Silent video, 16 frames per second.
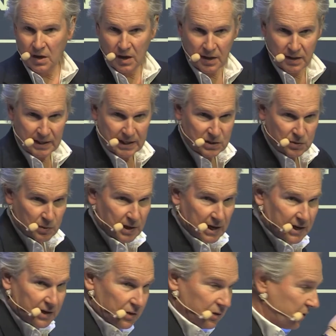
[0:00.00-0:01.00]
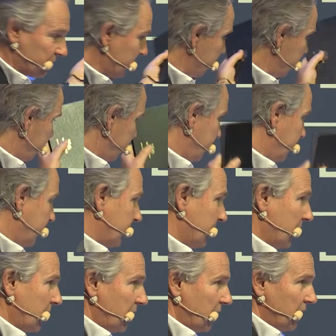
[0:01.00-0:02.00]
That's what I use.
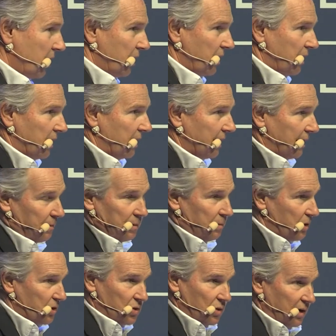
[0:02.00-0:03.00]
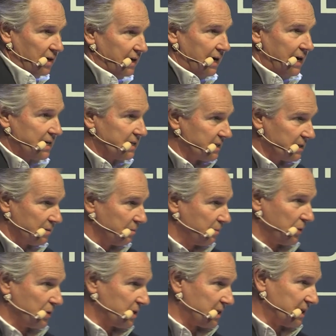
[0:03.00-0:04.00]
And I'm the most organized
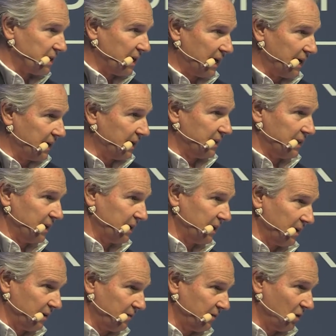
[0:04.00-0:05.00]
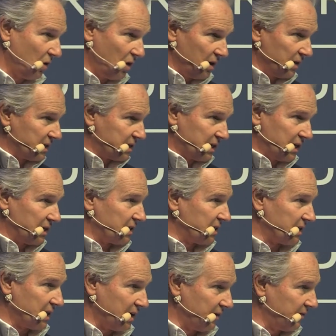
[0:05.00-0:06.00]
person that I can think of. All this other
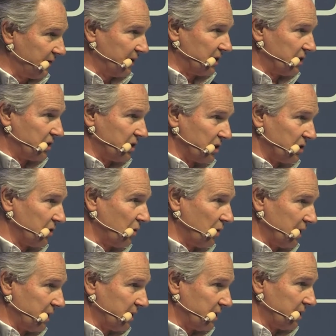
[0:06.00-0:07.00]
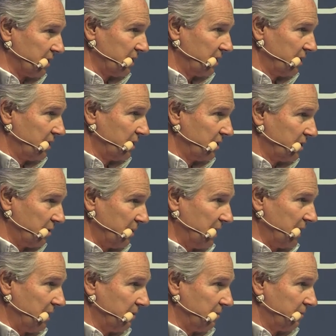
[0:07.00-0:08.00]
stuff is just noise to
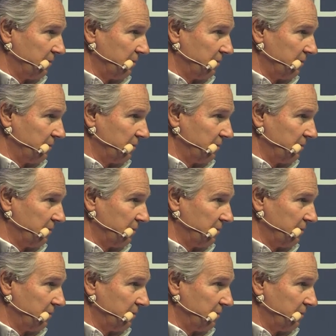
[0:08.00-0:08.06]
me.